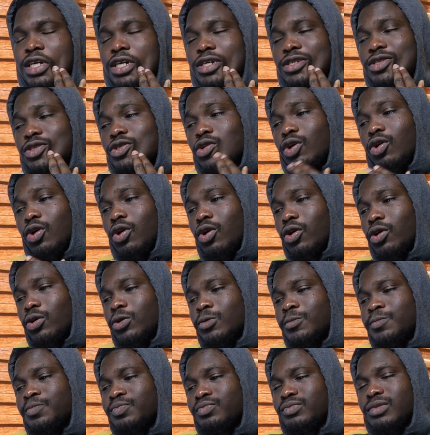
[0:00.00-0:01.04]

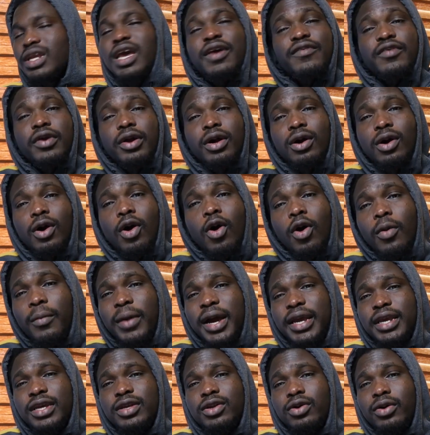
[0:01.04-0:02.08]
So if you're at home
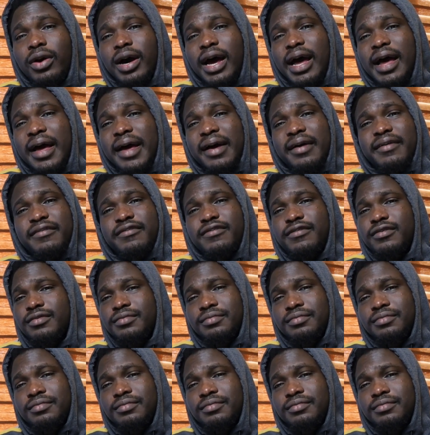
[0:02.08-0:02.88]
and you don't have